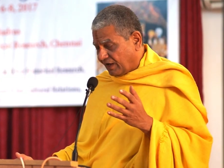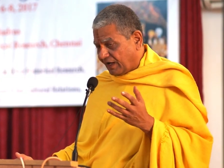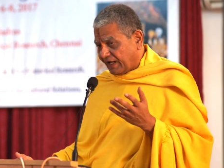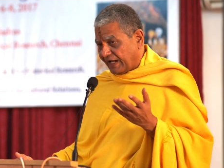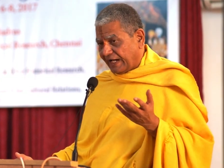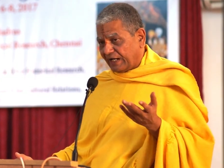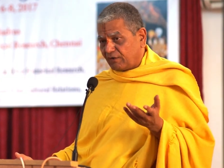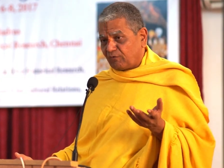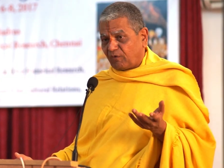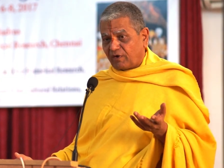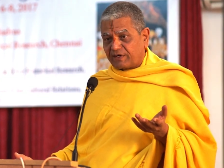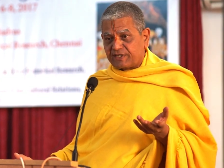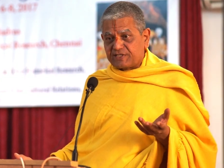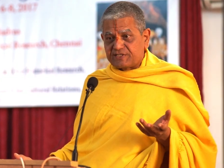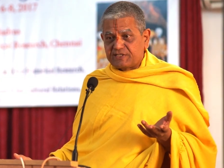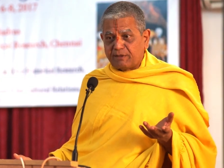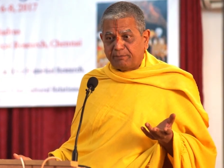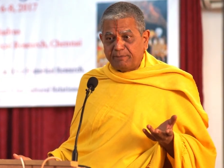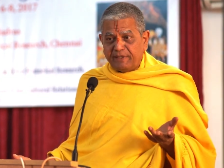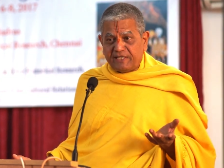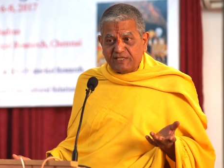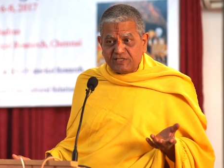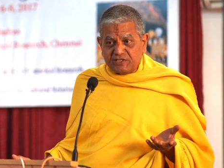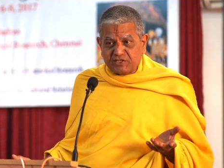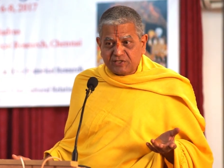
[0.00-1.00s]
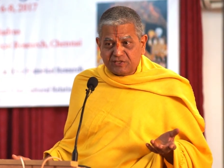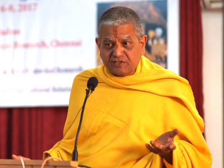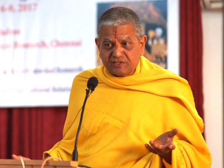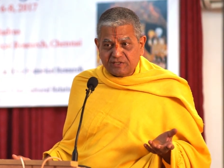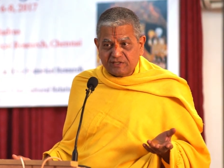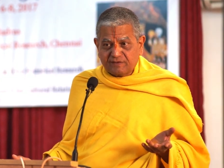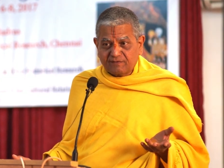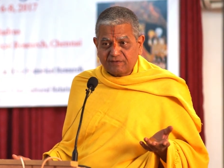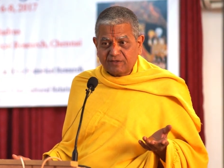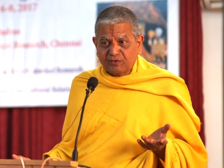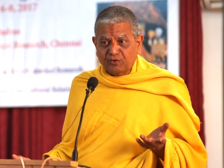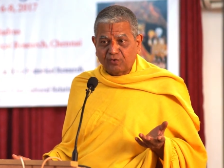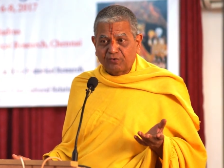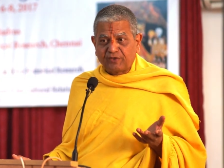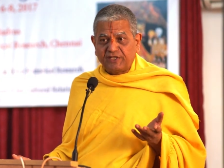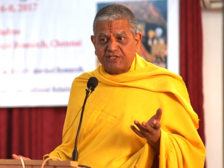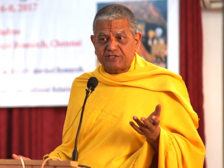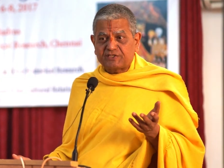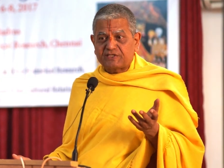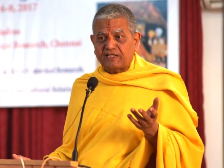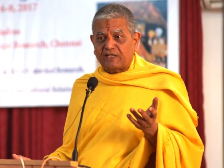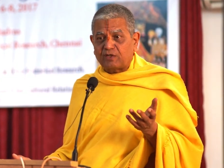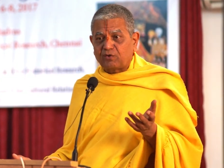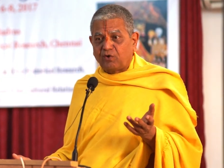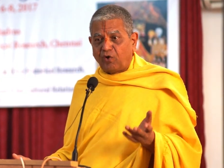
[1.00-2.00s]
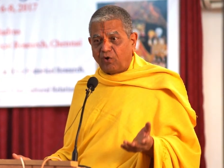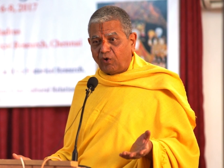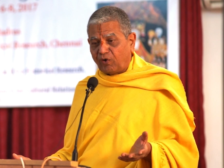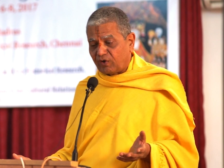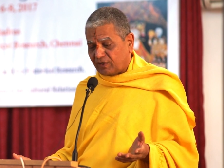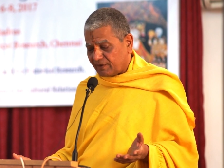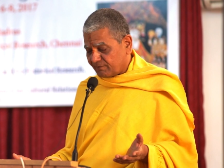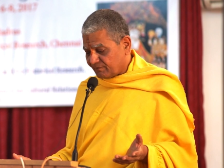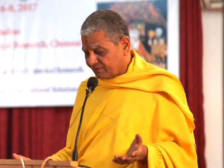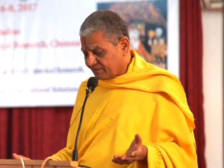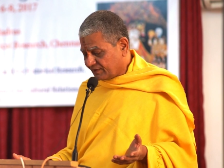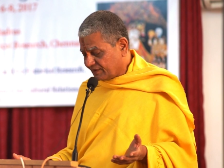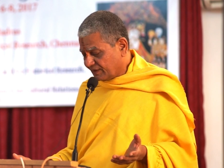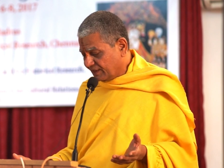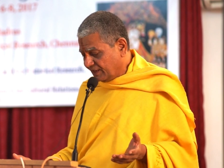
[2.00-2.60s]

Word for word: And what is the means to reach that goal?